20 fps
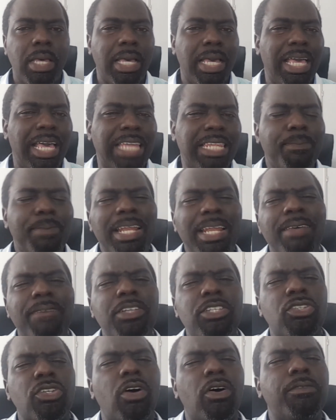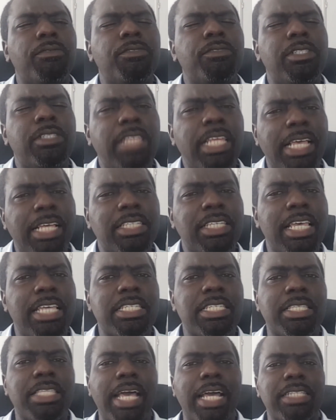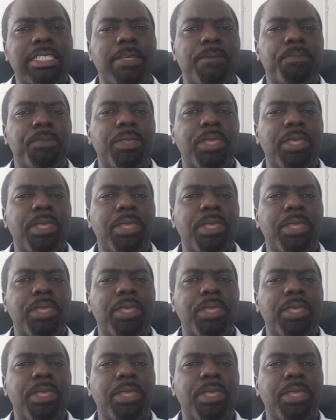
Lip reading: And the benefits of this is that